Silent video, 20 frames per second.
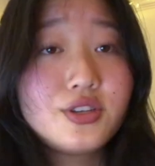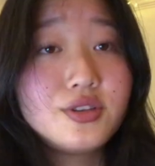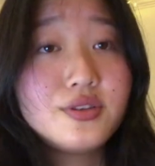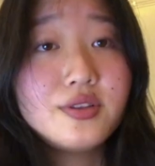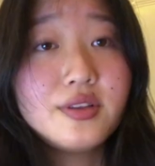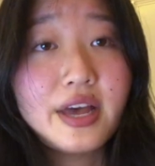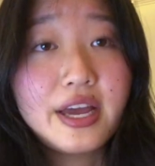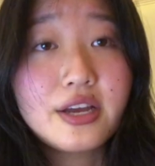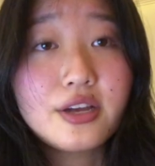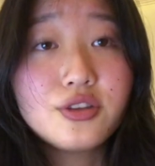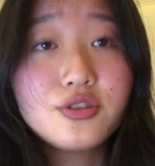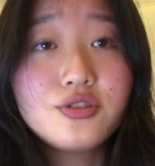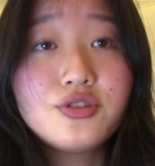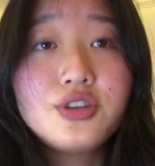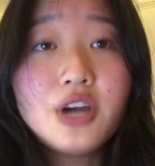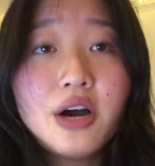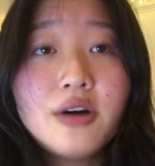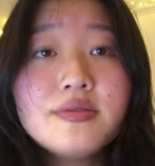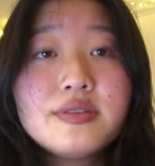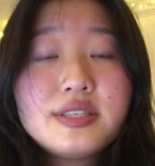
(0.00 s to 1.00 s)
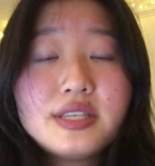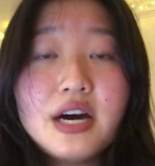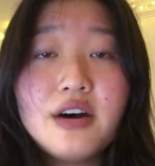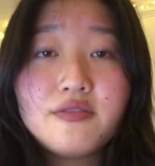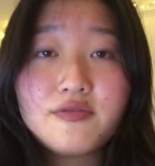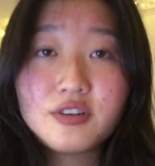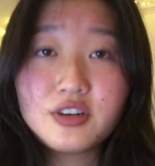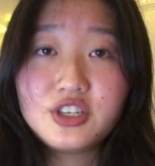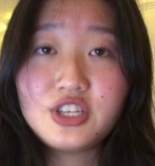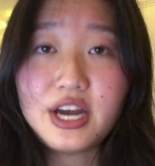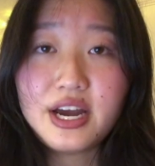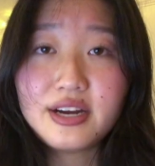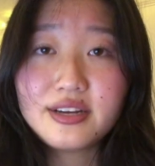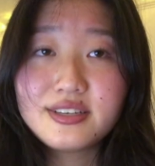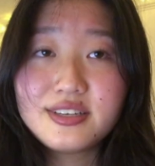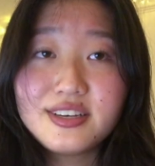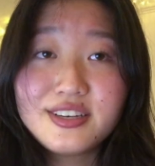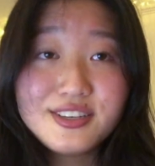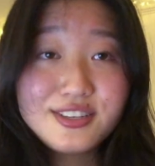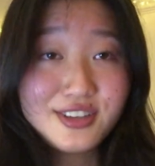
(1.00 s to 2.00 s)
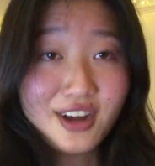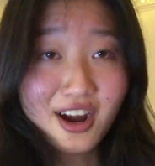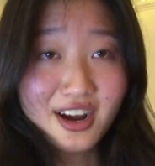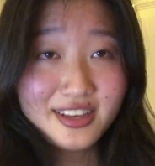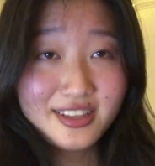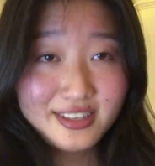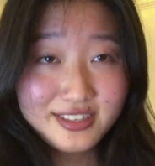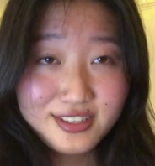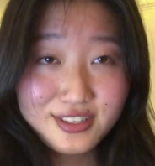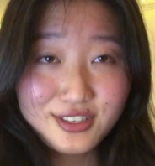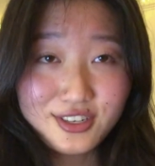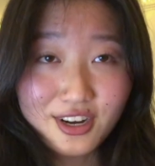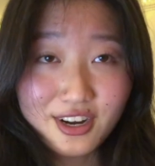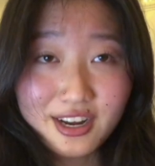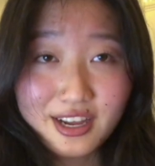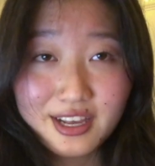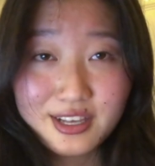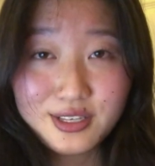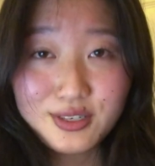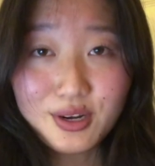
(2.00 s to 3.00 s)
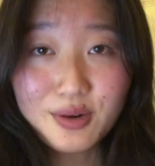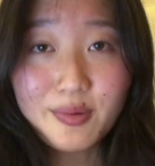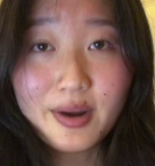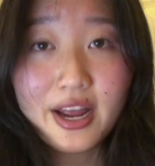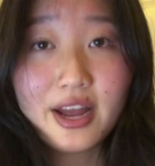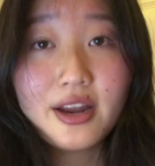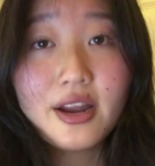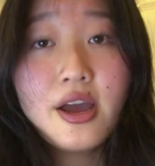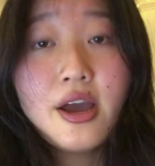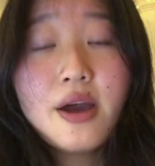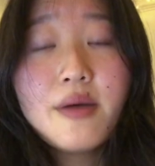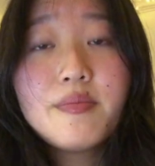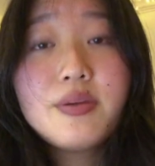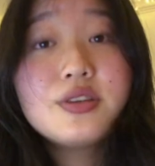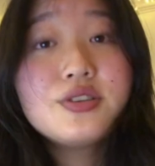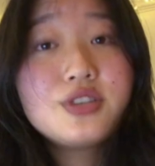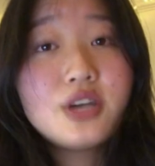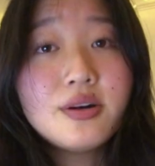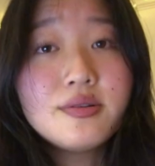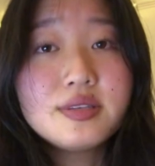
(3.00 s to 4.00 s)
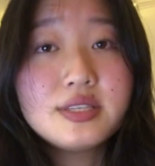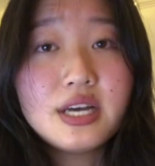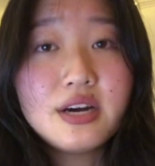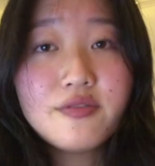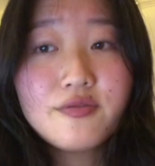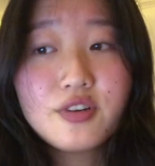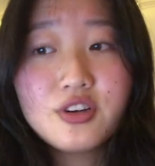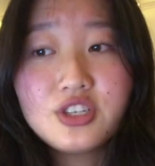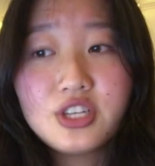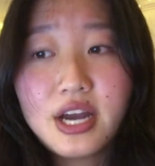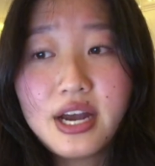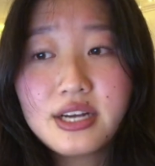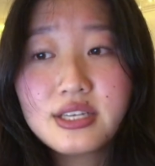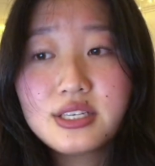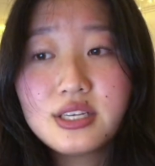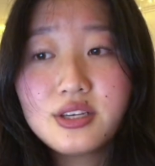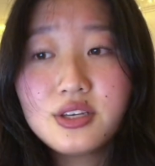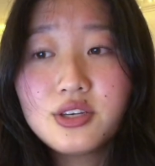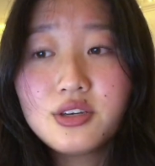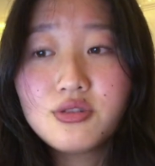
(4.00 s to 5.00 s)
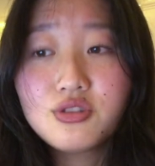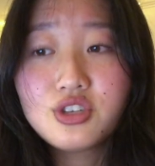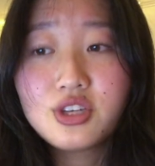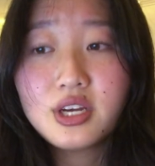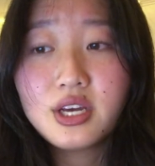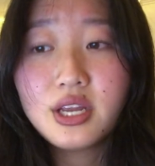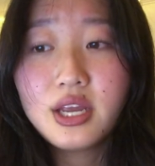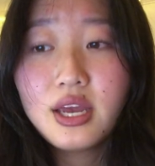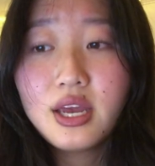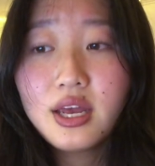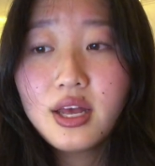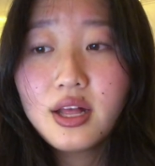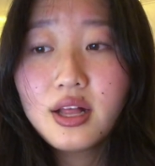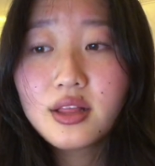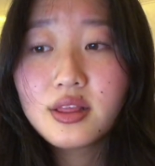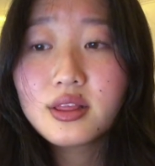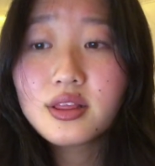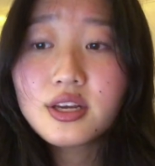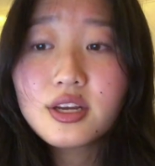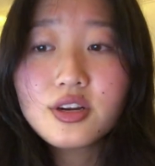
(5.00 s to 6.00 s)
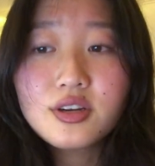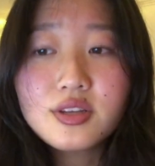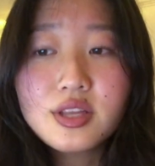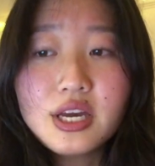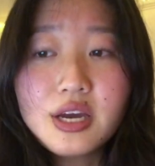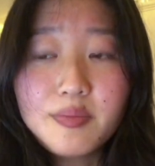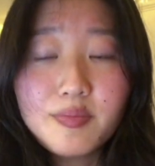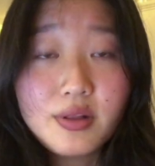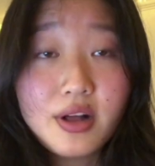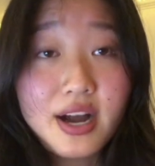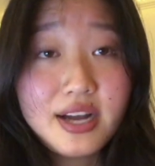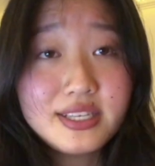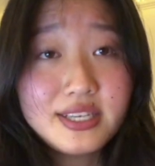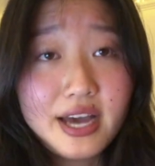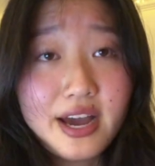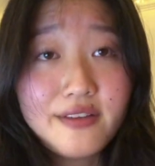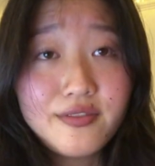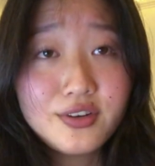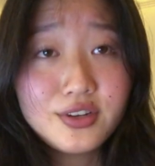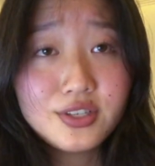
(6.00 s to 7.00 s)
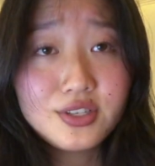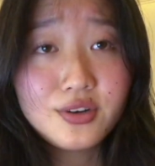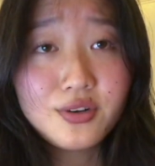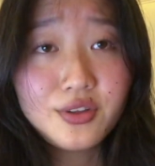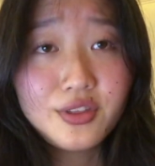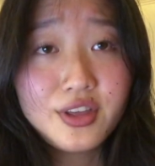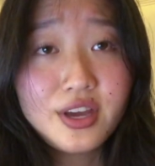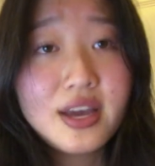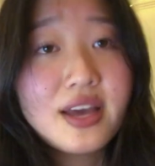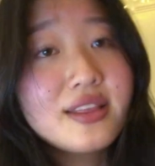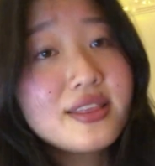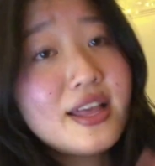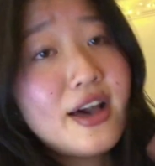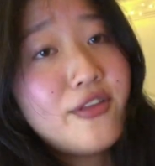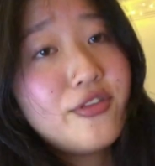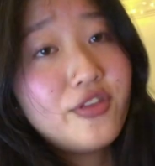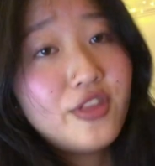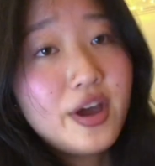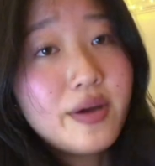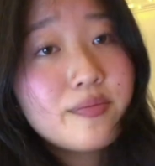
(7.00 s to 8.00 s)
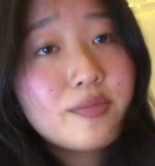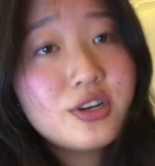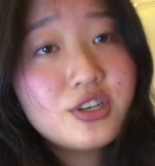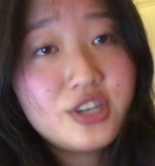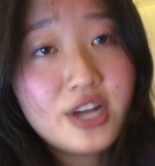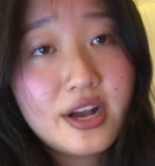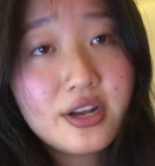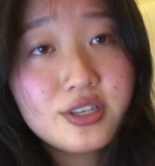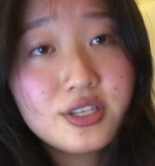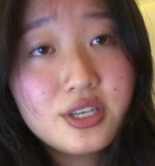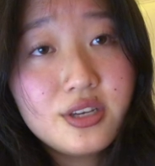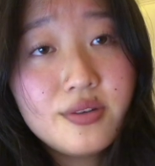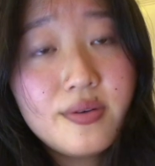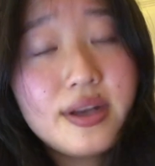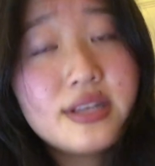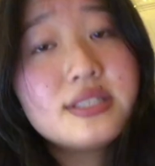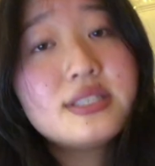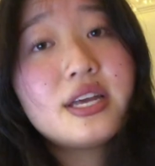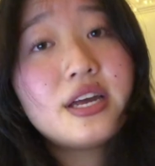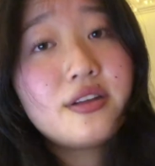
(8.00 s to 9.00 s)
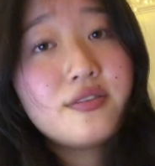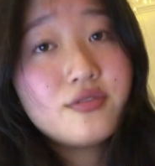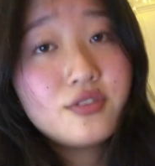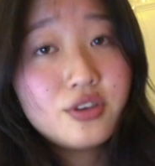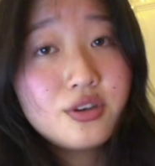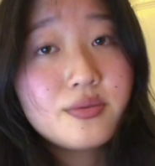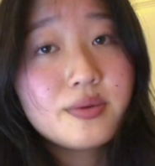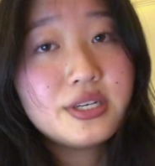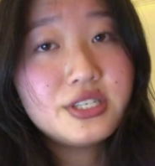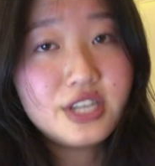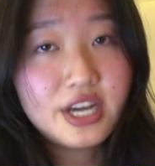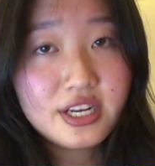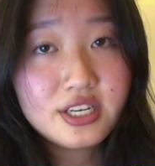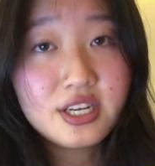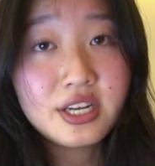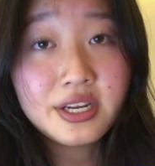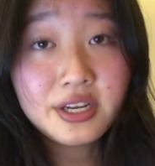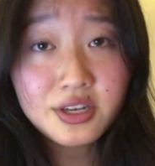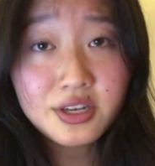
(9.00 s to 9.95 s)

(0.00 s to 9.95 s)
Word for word: like don't self-reject. Sorry this is turning into a rant, but don't self-reject. You should literally apply to every single thing and let them reject you instead of you rejecting